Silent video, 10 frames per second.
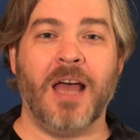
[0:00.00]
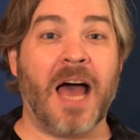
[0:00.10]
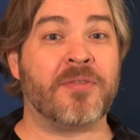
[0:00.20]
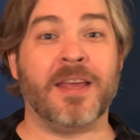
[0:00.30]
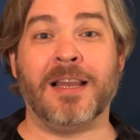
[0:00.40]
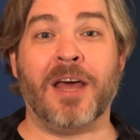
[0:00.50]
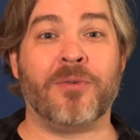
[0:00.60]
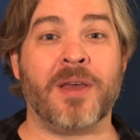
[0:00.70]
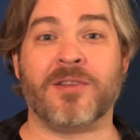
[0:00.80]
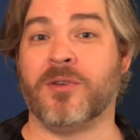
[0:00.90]
I've seen a lot of
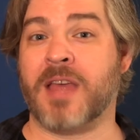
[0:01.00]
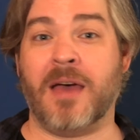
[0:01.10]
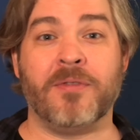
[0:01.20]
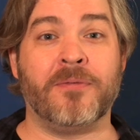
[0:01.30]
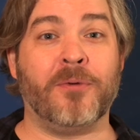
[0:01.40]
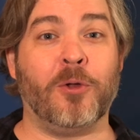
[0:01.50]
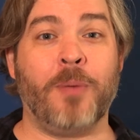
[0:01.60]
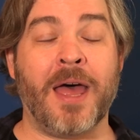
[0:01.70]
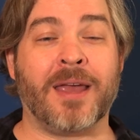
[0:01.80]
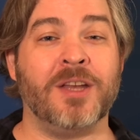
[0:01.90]
wrestlers have the full
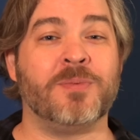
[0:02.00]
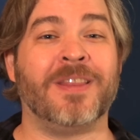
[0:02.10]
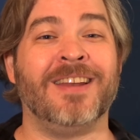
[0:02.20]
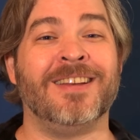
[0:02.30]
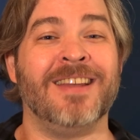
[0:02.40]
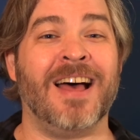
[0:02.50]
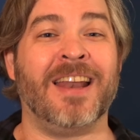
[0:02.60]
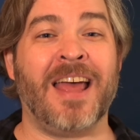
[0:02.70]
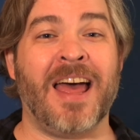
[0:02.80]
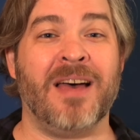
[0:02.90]
package, but they did
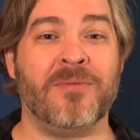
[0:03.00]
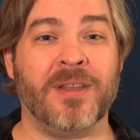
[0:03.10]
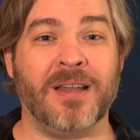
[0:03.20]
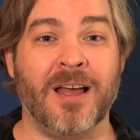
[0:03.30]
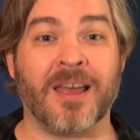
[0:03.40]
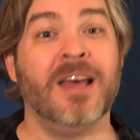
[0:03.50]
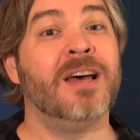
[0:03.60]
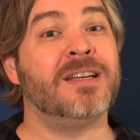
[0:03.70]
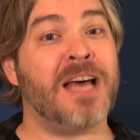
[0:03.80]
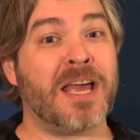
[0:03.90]
not have the luck.
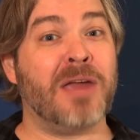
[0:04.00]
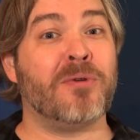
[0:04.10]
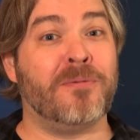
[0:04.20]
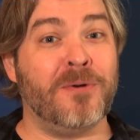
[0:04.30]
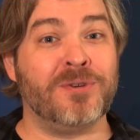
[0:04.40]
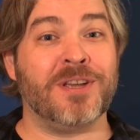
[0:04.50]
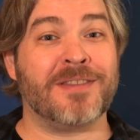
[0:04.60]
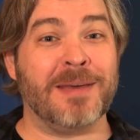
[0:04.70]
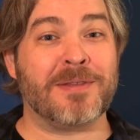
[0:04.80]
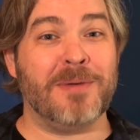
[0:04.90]
Takeru Fuji
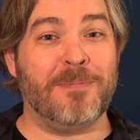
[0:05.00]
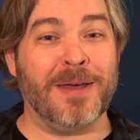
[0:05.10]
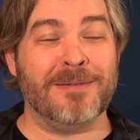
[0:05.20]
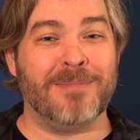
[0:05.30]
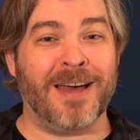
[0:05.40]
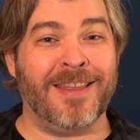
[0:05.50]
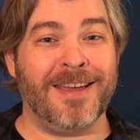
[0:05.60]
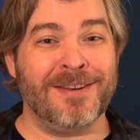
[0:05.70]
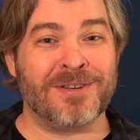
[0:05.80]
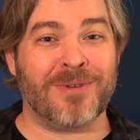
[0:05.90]
seems to be bitten by the
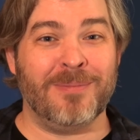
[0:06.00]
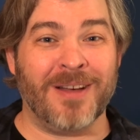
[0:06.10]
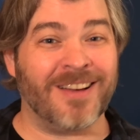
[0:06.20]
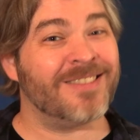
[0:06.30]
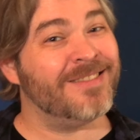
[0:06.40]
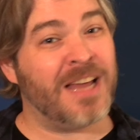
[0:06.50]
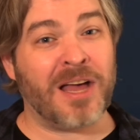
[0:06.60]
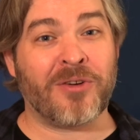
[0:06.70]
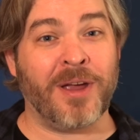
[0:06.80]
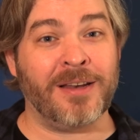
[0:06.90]
injury bug.
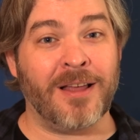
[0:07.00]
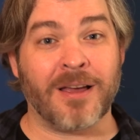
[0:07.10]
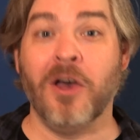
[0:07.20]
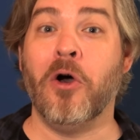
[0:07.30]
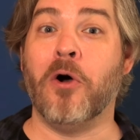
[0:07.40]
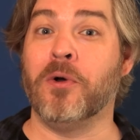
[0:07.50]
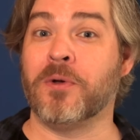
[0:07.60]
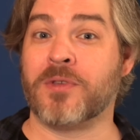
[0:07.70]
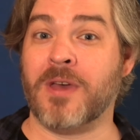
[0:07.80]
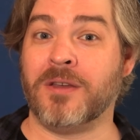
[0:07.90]
Not great luck.
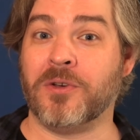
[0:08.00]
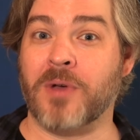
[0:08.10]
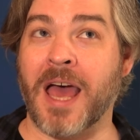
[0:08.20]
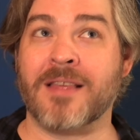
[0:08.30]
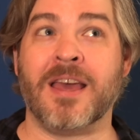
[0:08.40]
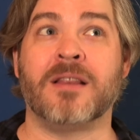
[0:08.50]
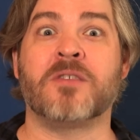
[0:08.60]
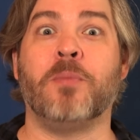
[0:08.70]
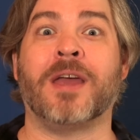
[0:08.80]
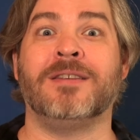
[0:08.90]
Onosato has had
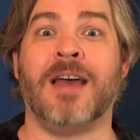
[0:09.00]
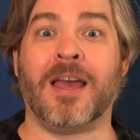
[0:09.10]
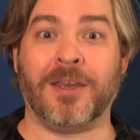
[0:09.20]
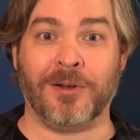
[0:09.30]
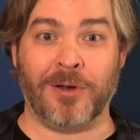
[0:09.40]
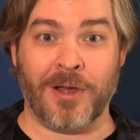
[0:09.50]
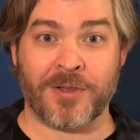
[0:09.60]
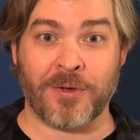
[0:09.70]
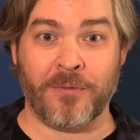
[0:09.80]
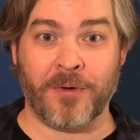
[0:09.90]
spectacular luck
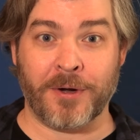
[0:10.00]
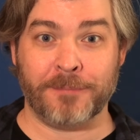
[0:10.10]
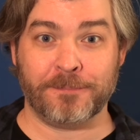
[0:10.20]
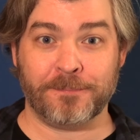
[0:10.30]
so far.